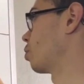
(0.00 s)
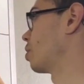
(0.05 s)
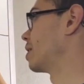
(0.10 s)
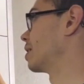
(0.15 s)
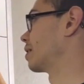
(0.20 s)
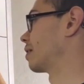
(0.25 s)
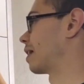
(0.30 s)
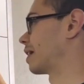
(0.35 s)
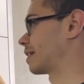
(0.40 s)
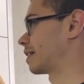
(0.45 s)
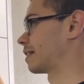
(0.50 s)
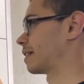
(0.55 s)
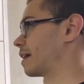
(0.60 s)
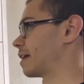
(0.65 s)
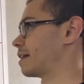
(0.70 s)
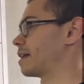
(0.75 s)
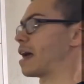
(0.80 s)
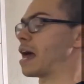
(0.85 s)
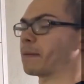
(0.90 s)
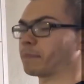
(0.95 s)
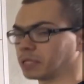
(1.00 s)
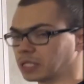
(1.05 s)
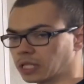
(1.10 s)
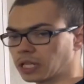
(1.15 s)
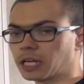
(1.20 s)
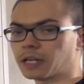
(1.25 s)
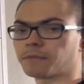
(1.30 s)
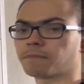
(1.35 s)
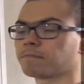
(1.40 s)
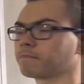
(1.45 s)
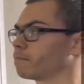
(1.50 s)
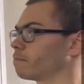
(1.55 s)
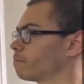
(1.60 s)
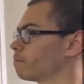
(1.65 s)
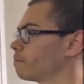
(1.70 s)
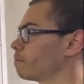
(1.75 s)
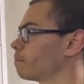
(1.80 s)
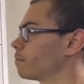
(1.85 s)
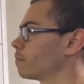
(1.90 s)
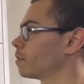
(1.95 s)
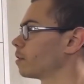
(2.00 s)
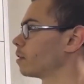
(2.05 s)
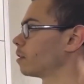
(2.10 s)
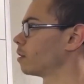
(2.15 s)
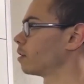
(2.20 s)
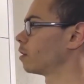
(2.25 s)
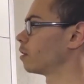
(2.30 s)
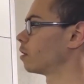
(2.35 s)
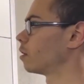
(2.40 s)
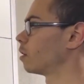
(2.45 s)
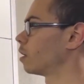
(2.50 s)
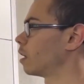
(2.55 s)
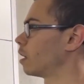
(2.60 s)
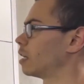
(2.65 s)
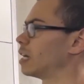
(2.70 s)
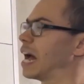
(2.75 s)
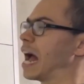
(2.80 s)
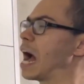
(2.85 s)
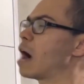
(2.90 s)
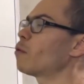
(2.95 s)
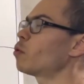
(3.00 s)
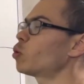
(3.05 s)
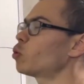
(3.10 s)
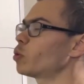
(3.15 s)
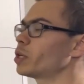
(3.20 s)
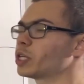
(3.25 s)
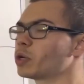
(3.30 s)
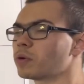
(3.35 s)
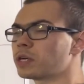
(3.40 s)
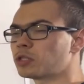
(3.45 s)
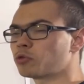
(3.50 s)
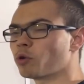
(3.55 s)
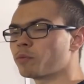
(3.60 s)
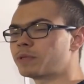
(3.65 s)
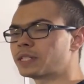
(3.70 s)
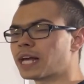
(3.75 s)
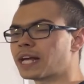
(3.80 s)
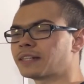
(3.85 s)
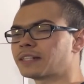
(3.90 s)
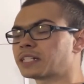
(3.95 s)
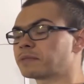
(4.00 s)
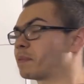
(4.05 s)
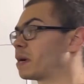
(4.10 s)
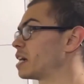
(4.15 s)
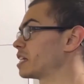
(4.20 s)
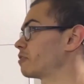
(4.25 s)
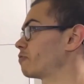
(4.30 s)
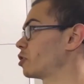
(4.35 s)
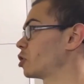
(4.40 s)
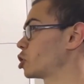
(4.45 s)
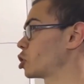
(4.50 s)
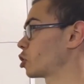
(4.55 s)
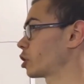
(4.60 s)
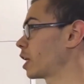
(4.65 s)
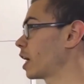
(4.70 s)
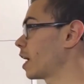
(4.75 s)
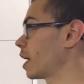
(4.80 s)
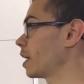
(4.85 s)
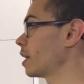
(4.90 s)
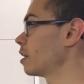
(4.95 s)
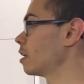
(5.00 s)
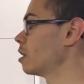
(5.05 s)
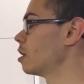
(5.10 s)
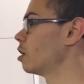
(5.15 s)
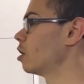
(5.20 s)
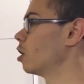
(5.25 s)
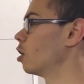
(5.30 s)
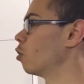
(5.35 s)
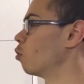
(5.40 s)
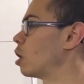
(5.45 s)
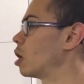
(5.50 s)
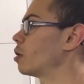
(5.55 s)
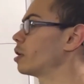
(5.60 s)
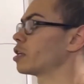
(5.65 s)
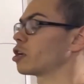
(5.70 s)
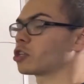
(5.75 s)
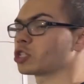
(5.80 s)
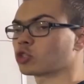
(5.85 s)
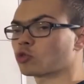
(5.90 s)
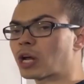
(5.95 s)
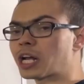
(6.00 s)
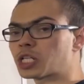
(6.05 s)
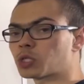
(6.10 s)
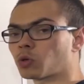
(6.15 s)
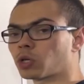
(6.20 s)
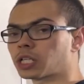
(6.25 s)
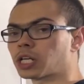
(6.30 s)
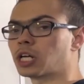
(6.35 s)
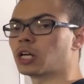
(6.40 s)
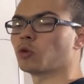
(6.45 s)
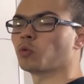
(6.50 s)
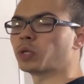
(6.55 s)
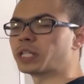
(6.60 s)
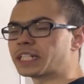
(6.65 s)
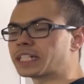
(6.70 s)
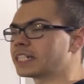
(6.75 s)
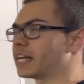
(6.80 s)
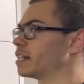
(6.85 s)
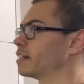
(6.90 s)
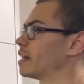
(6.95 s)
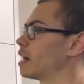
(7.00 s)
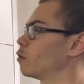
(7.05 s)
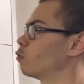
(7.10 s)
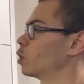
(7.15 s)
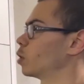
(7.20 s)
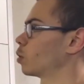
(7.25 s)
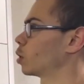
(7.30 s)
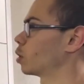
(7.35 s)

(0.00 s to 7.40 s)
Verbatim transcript: is less than epsilon. How are we going to obtain this positive integer k? Well, in our scratch work, we said that we were